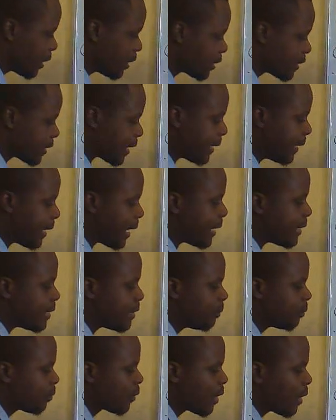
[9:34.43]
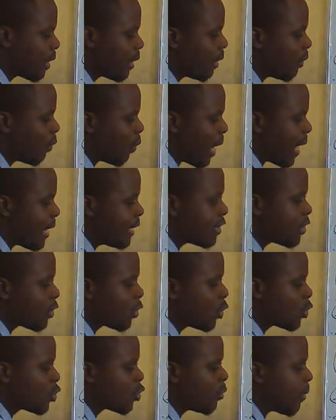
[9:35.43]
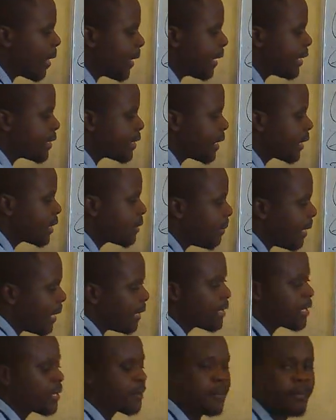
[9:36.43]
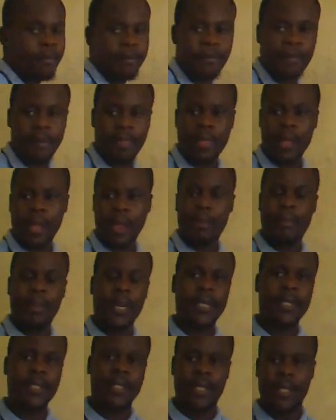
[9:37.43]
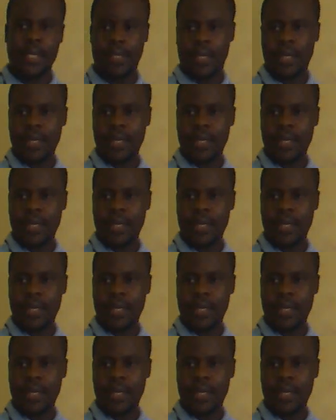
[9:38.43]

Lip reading: standard. Y is equal to minus x plus c.